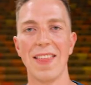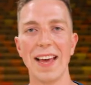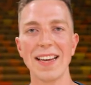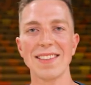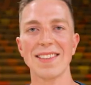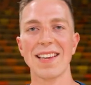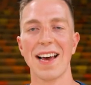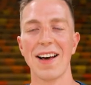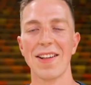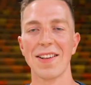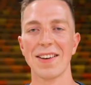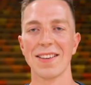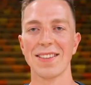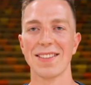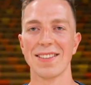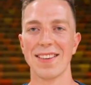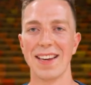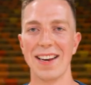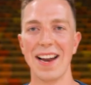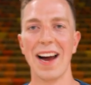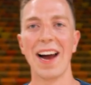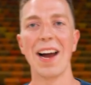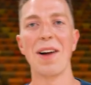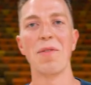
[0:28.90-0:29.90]
Thanks, Alex,
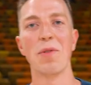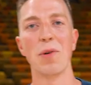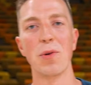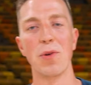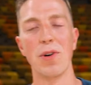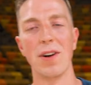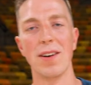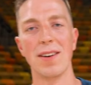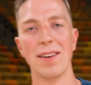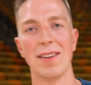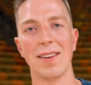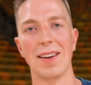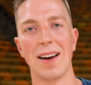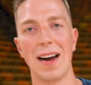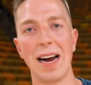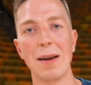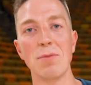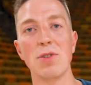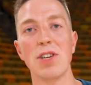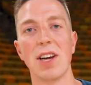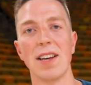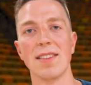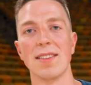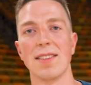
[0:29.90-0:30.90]
and hi, everyone.
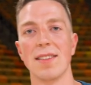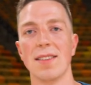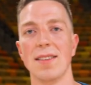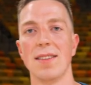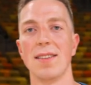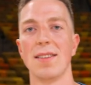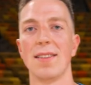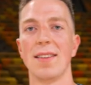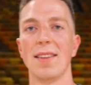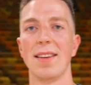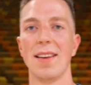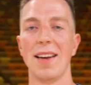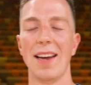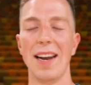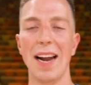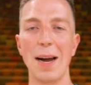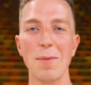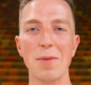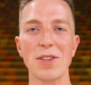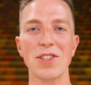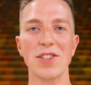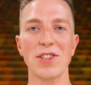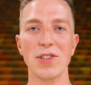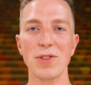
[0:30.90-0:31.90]
I'm Justin, and
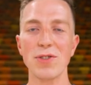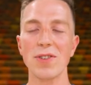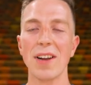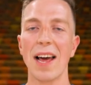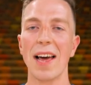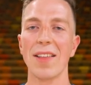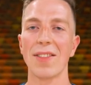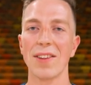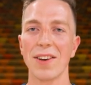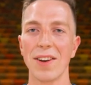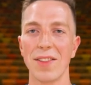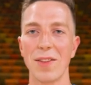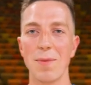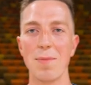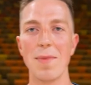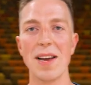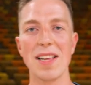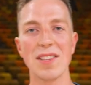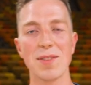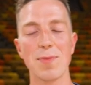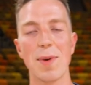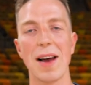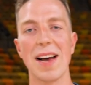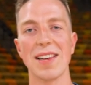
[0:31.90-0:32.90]
I'm a student athlete on the
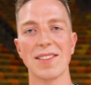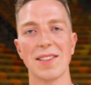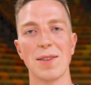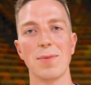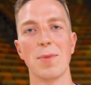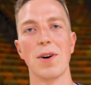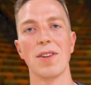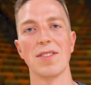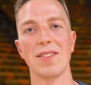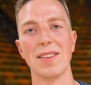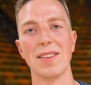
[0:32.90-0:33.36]
men's basketball